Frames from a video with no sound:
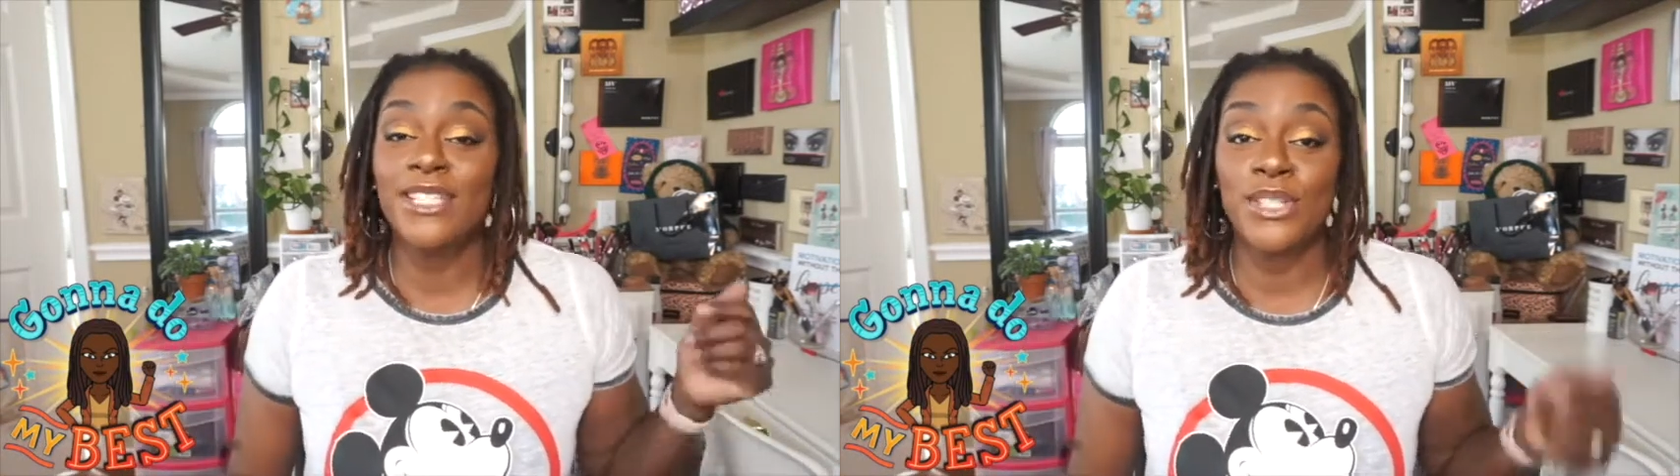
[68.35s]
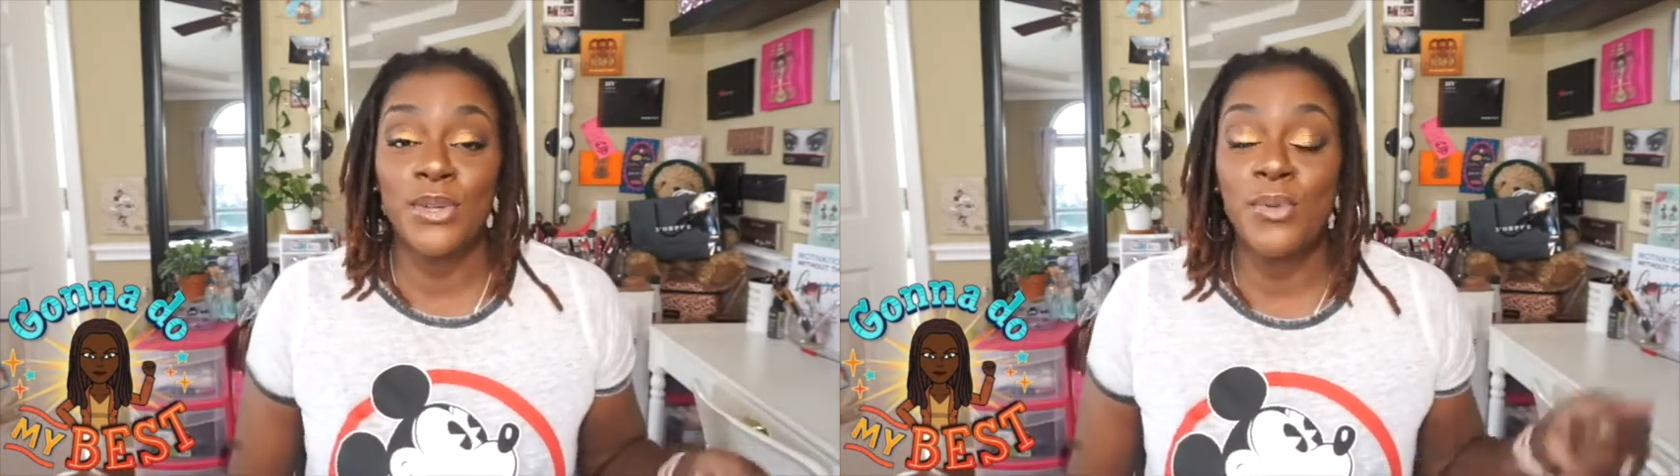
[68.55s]

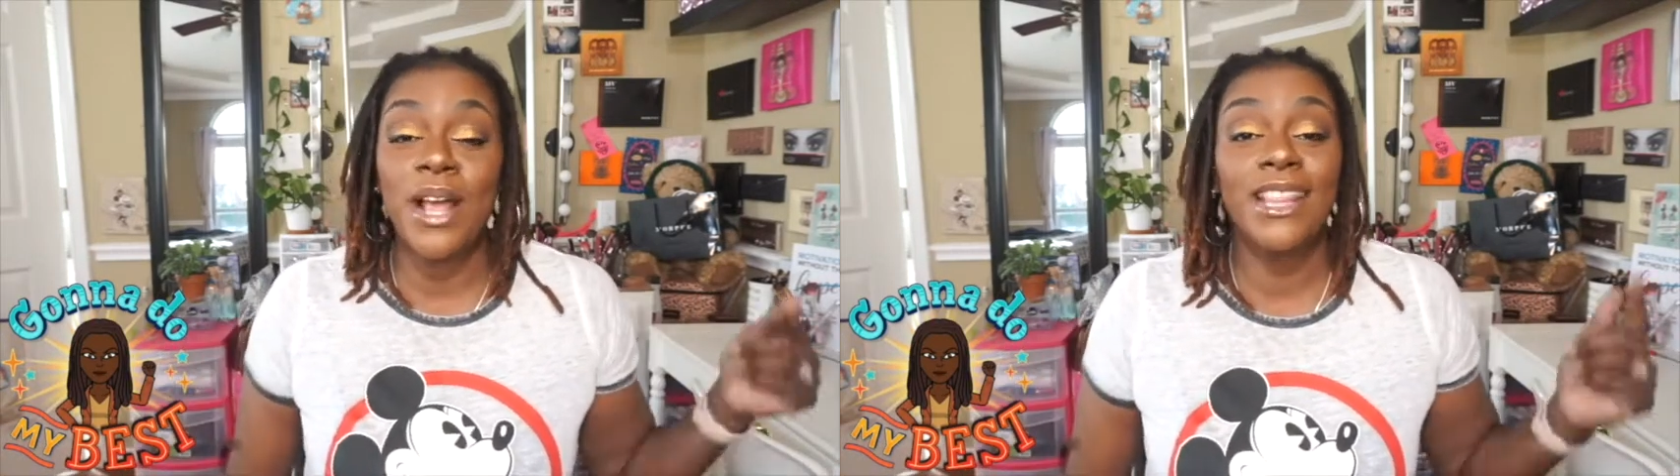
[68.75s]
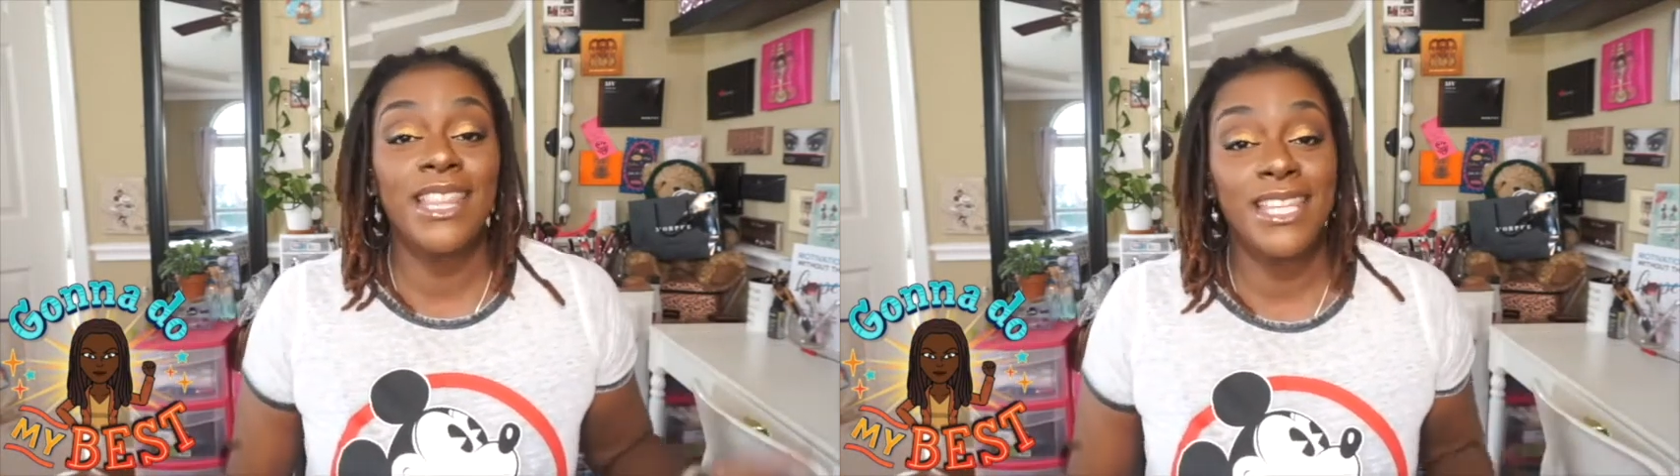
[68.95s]
to
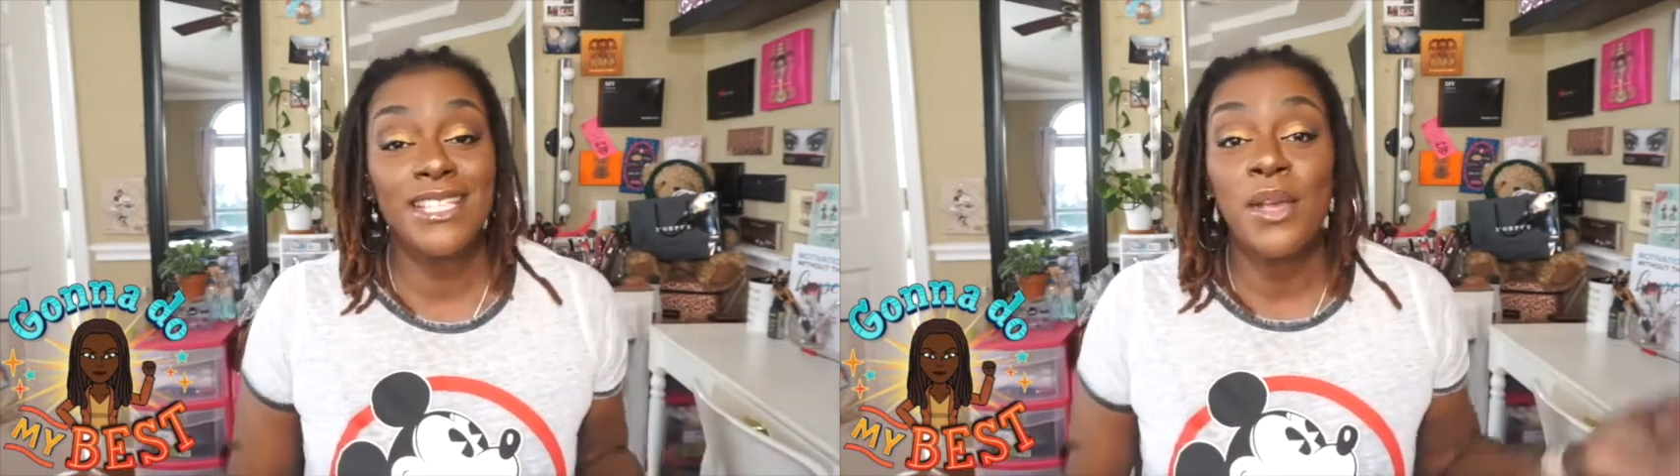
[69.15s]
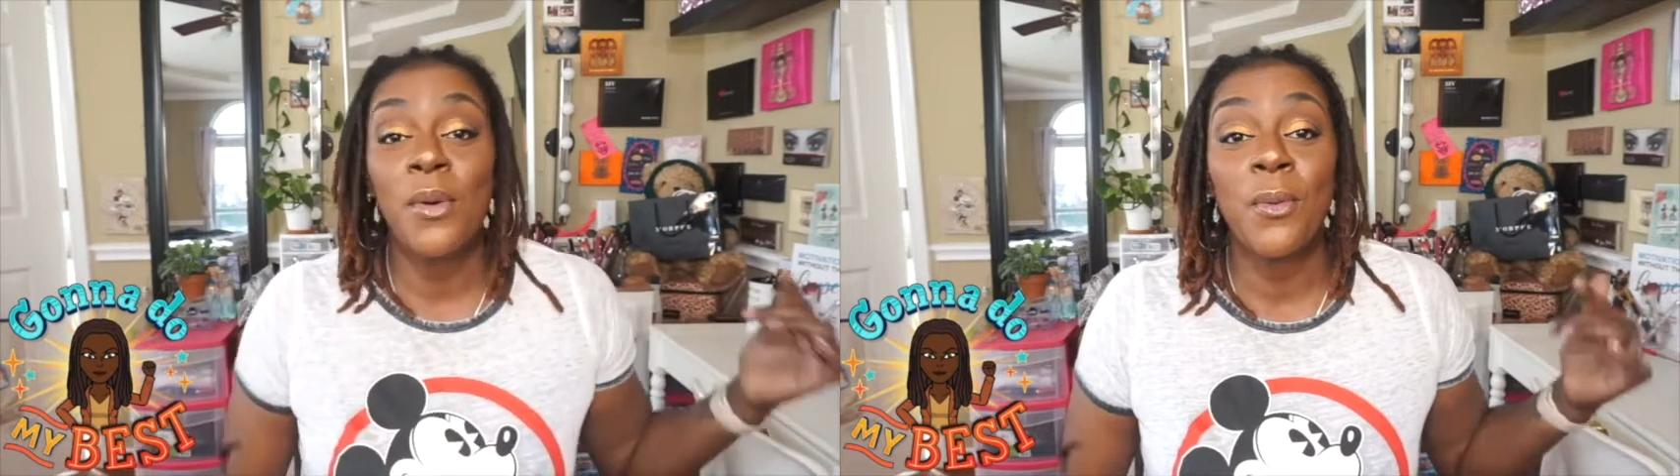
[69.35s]
this
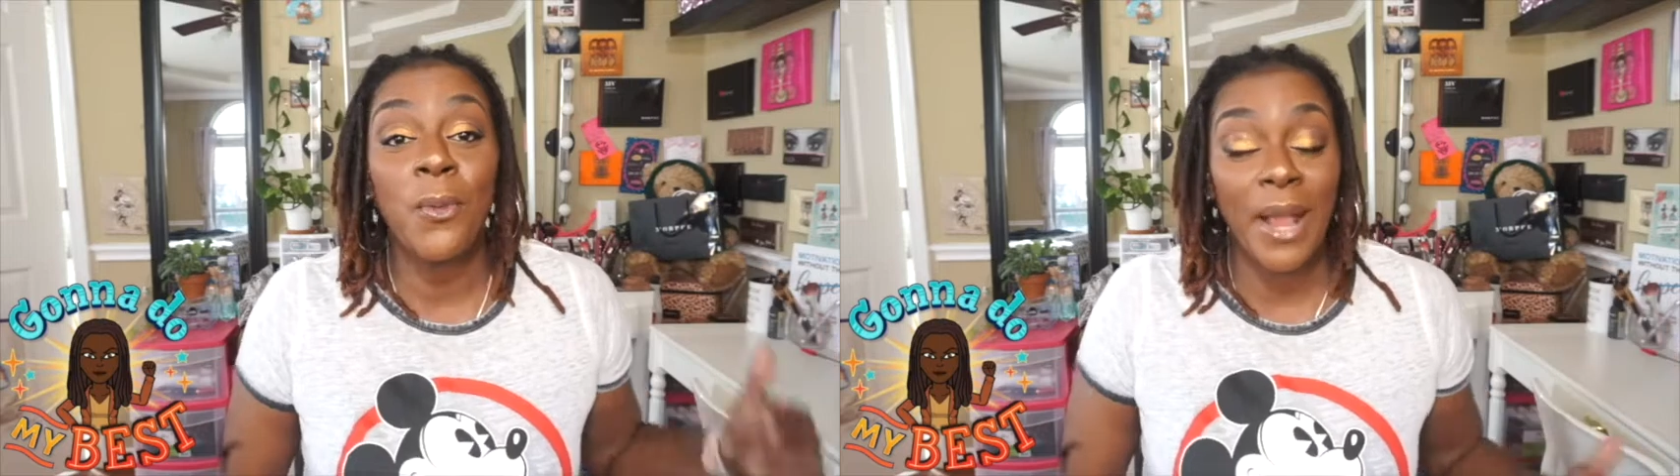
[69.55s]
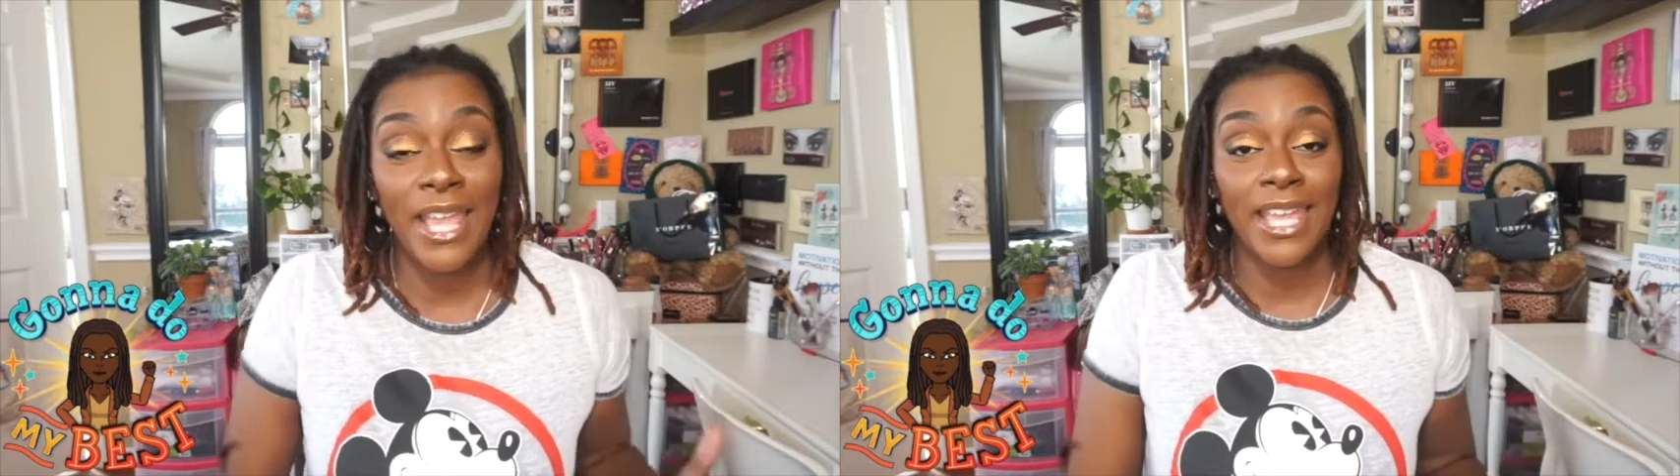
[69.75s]

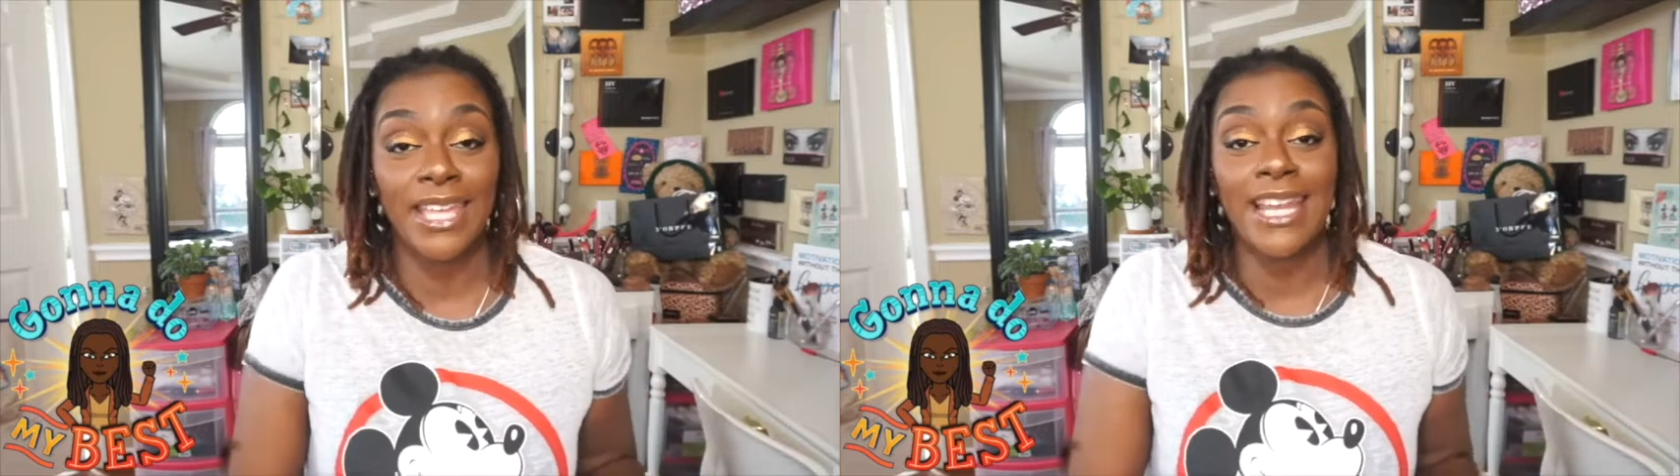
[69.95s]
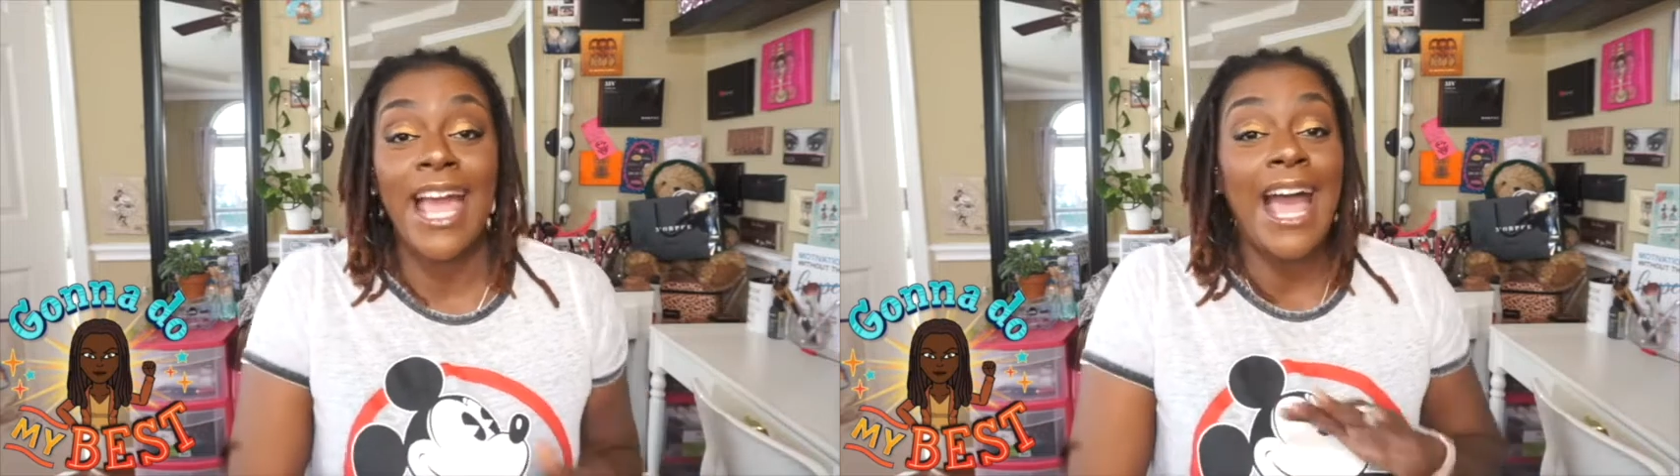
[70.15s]
weigh-in.